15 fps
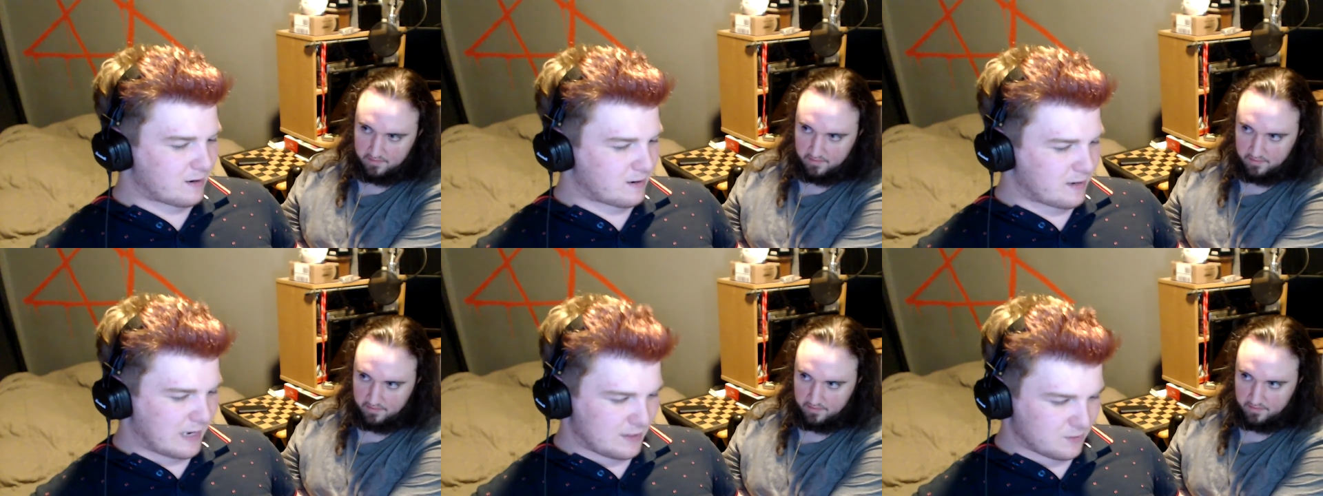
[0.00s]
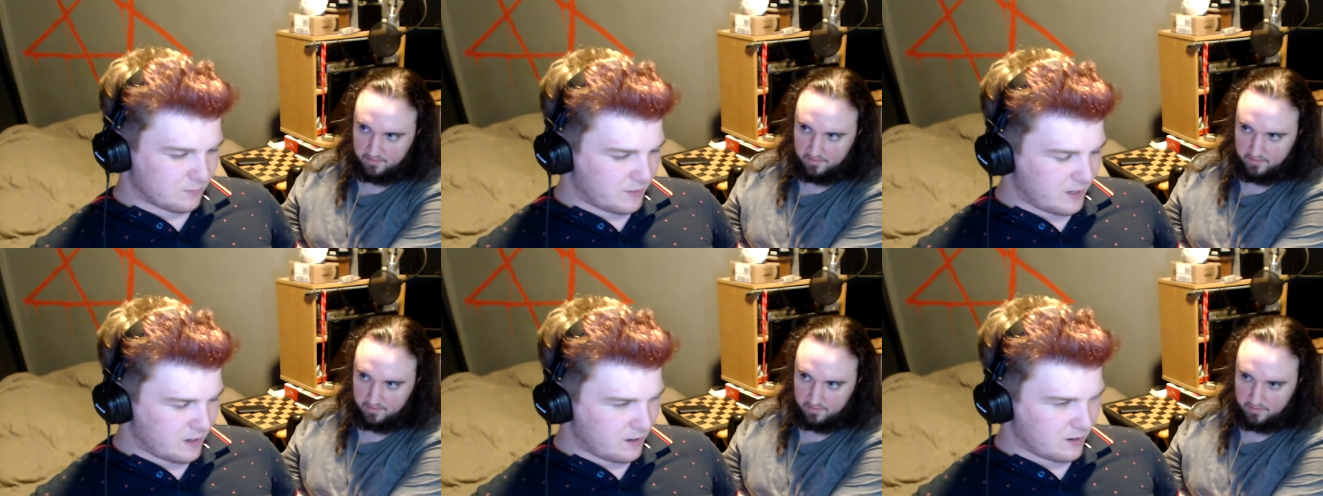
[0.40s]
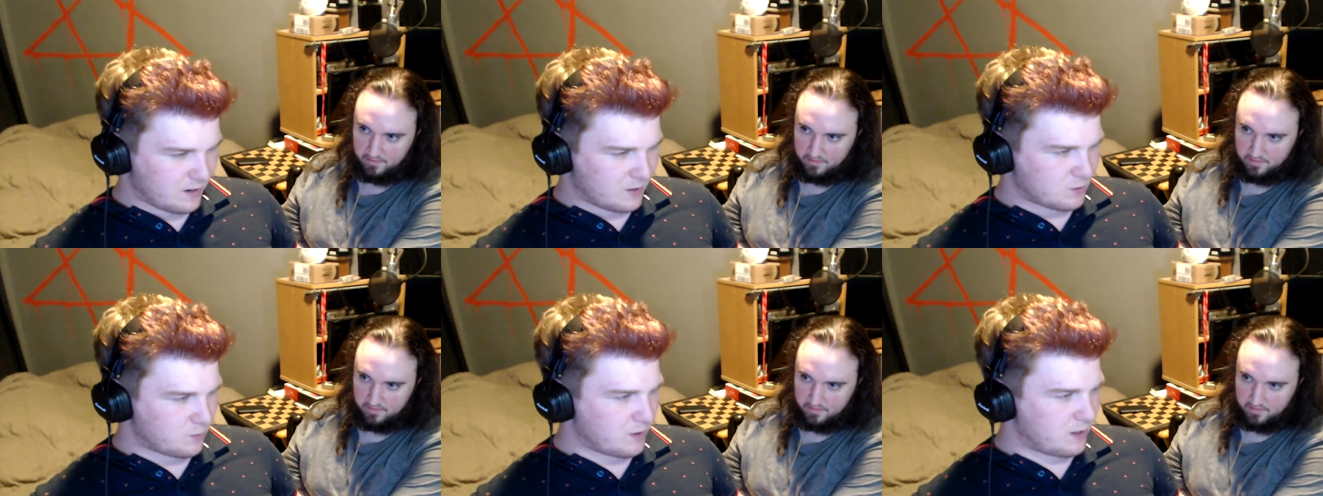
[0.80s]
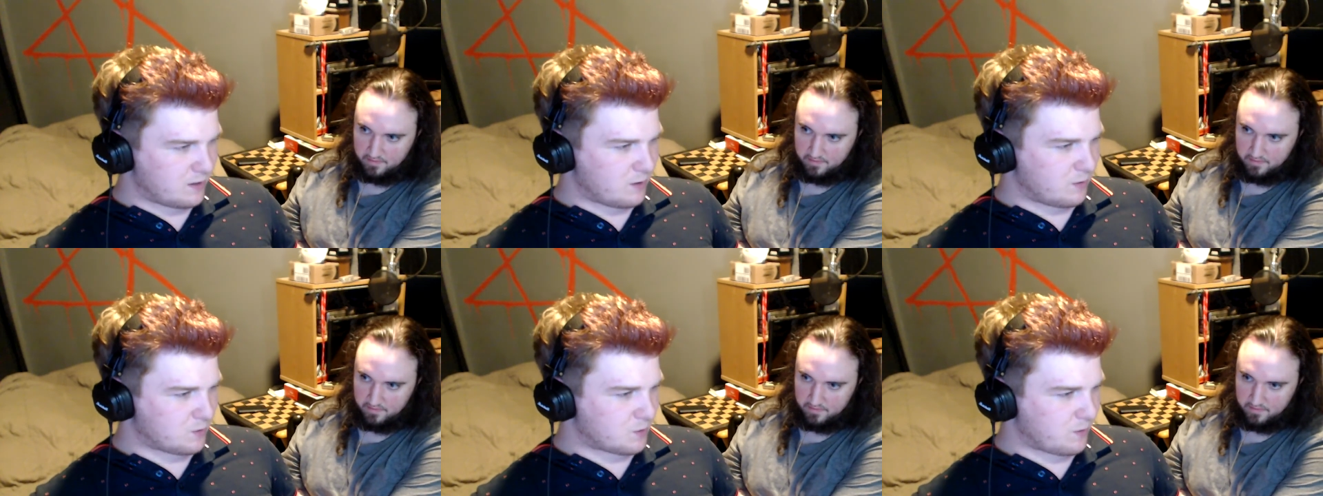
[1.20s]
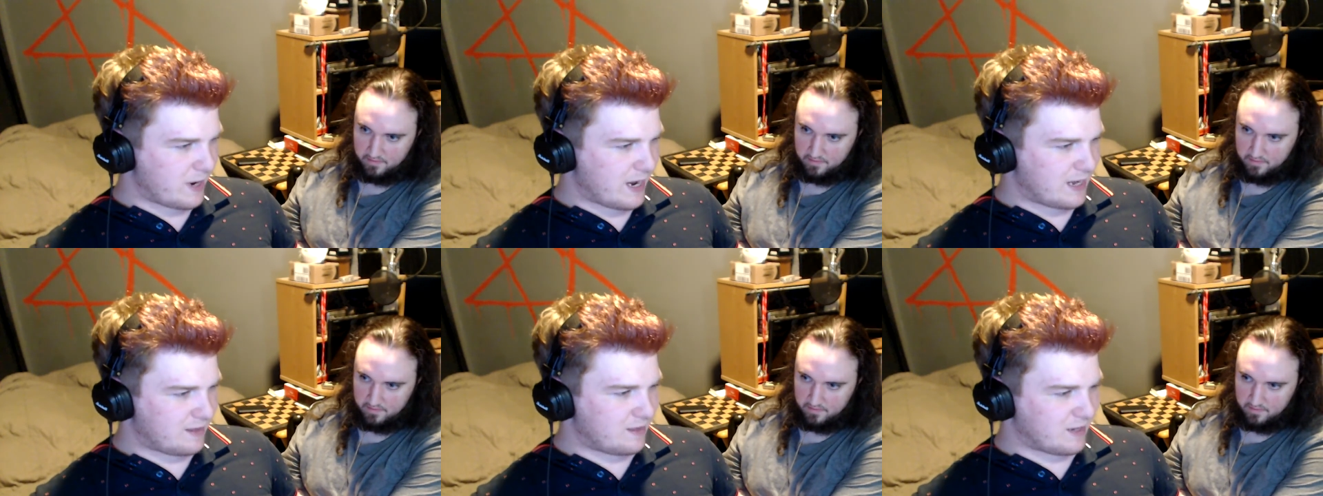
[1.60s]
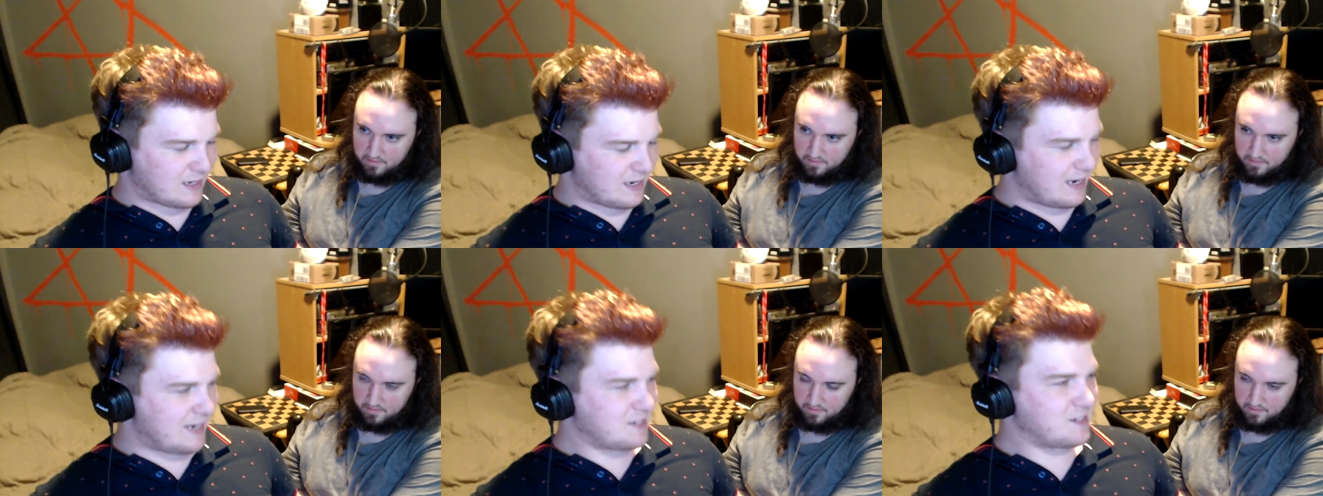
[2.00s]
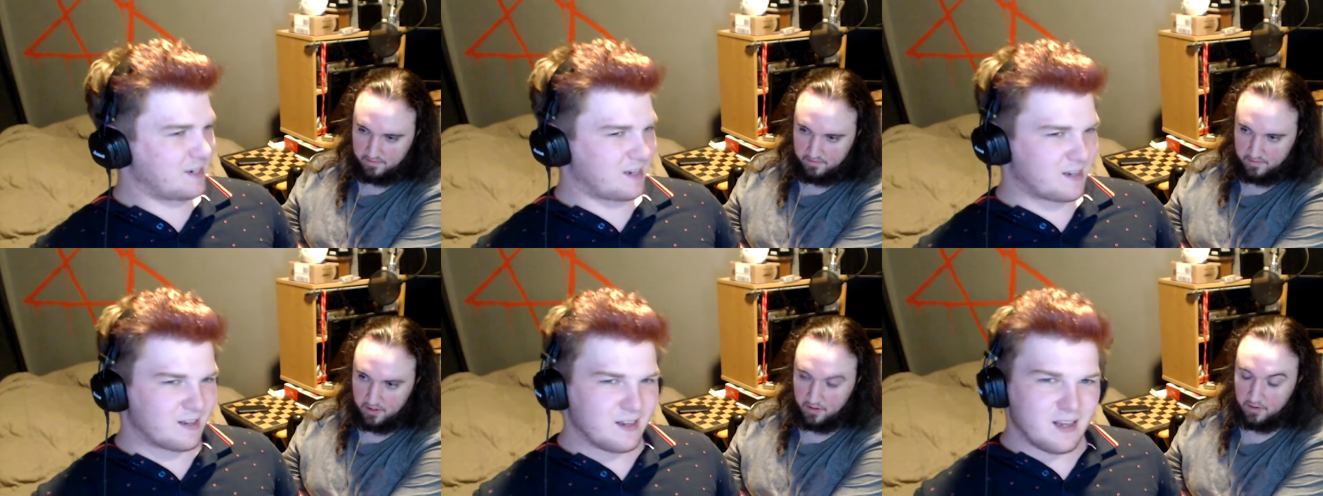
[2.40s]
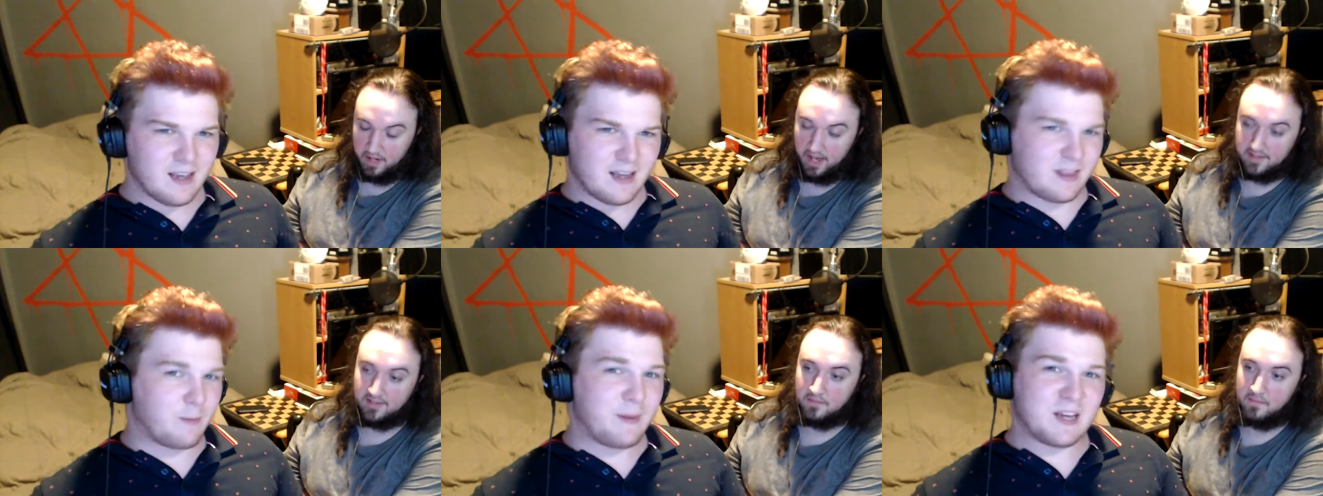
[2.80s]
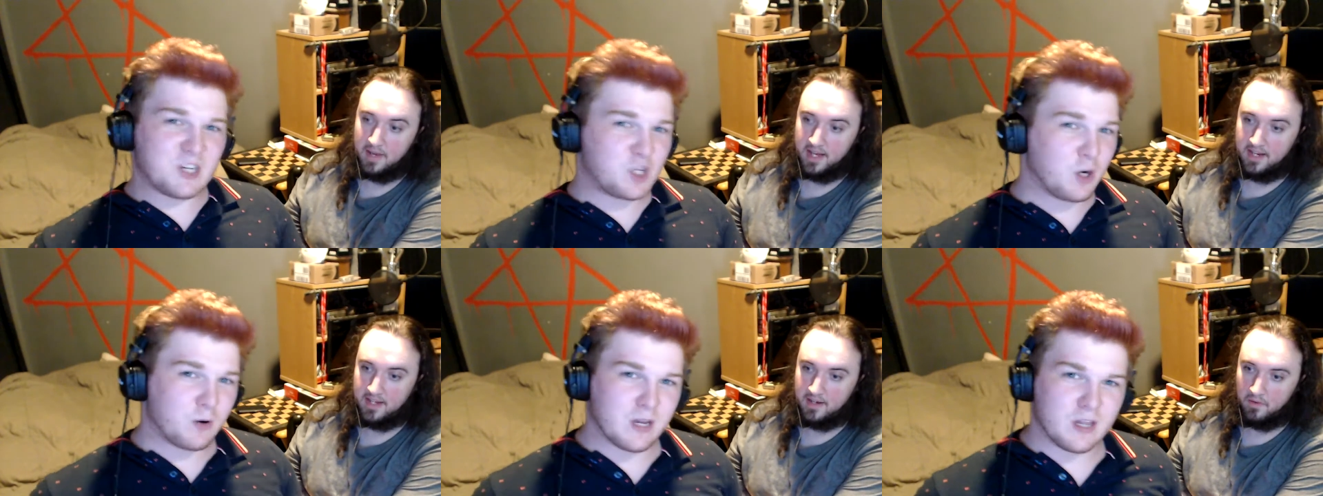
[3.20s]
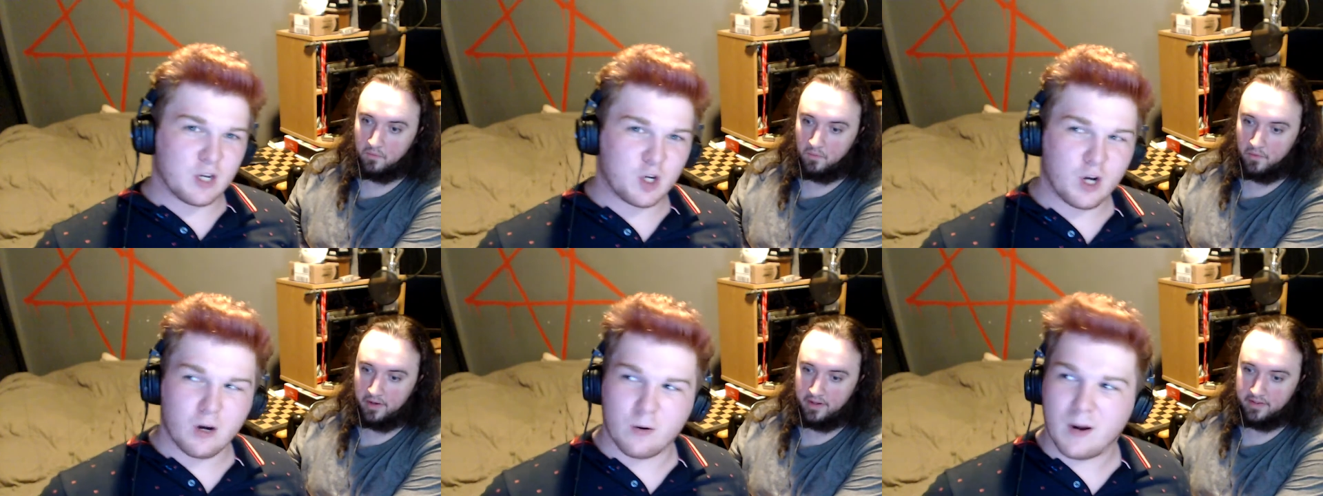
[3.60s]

Speaker 1: Castle Mane-ia as well. You also had the classic, oh, the best joke in the show.